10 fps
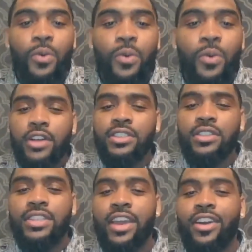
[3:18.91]
we
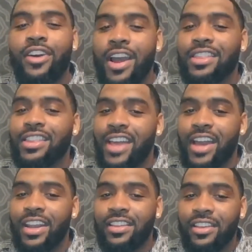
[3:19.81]
also take our
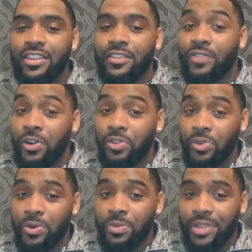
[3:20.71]
athletics to the
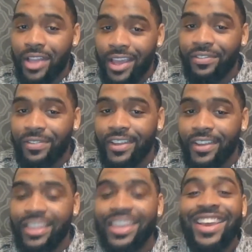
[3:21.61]
virtual playing
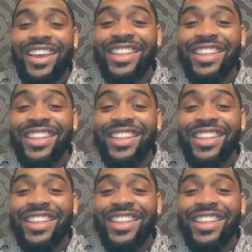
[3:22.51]
field.